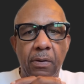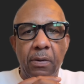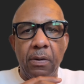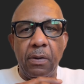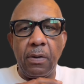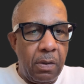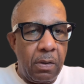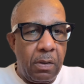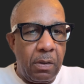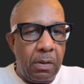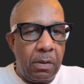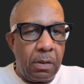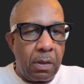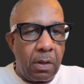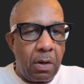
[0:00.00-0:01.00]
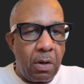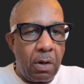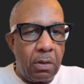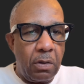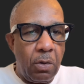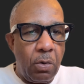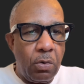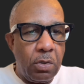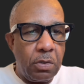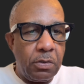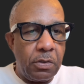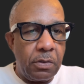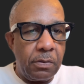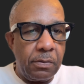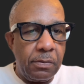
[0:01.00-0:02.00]
People ask me all the time,
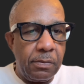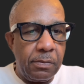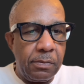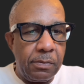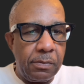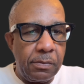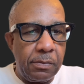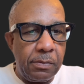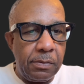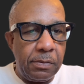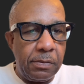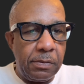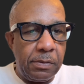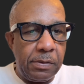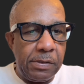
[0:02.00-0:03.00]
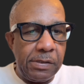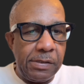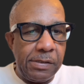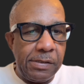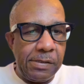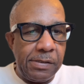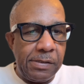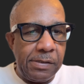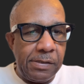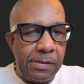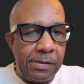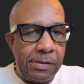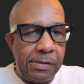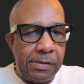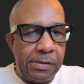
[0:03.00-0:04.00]
what is it about your Tesla that you love?
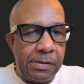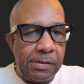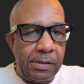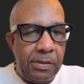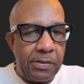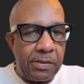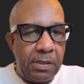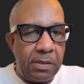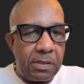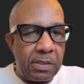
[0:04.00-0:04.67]
Well, let me show